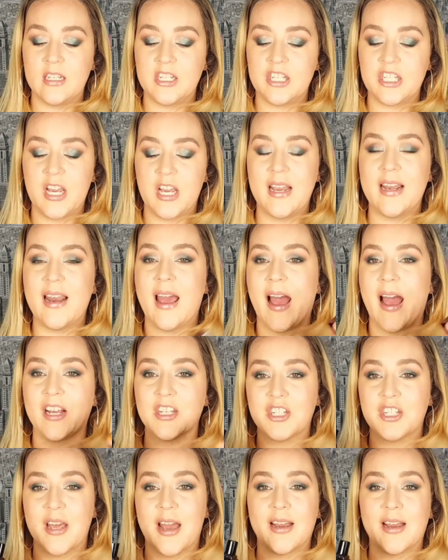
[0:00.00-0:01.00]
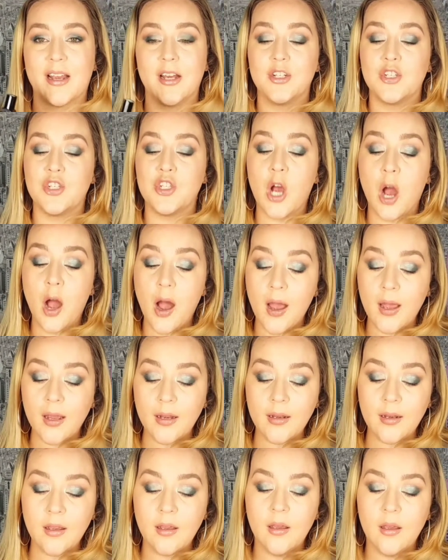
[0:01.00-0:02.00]
the shade
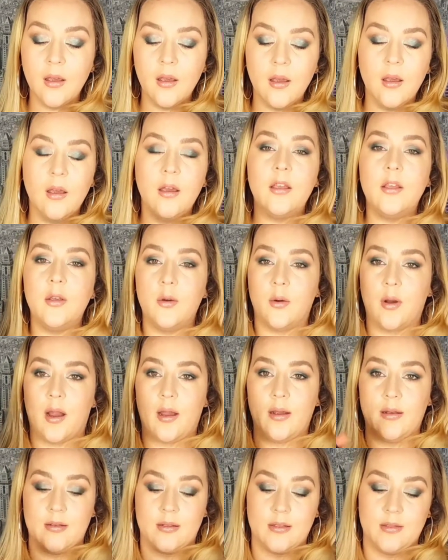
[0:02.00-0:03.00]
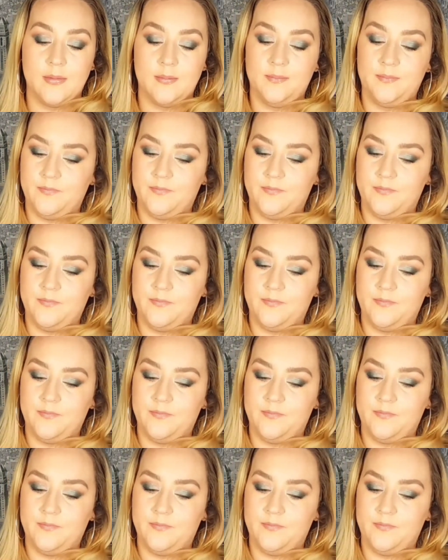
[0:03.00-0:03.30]
#John. You guys,